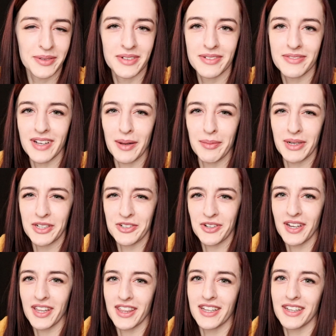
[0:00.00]
Family
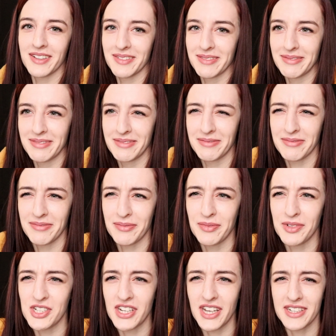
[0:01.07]
tree thing.
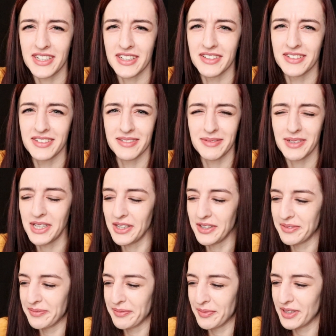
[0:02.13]
Genetics,
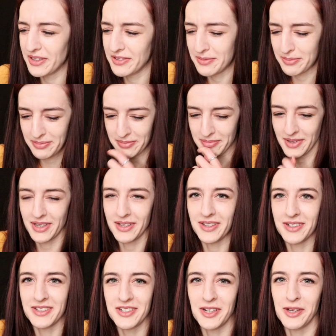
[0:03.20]
we used to put it in a
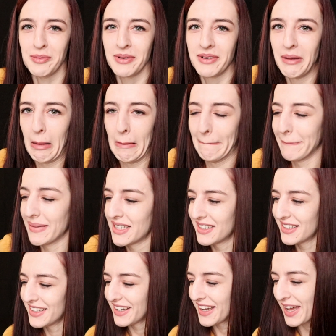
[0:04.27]
tube.
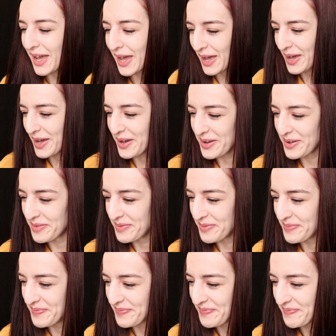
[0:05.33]
I
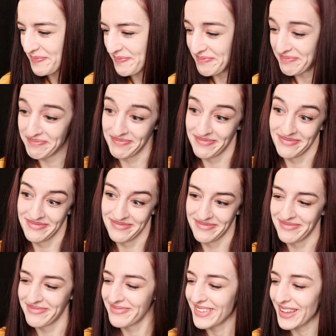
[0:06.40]

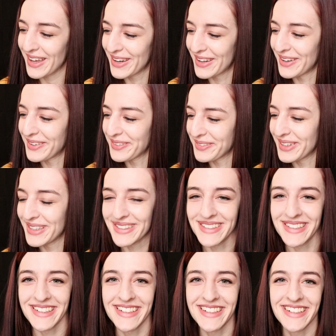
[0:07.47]
don't know, let's
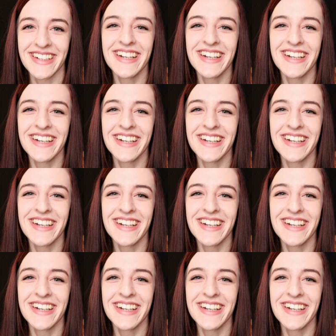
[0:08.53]
see.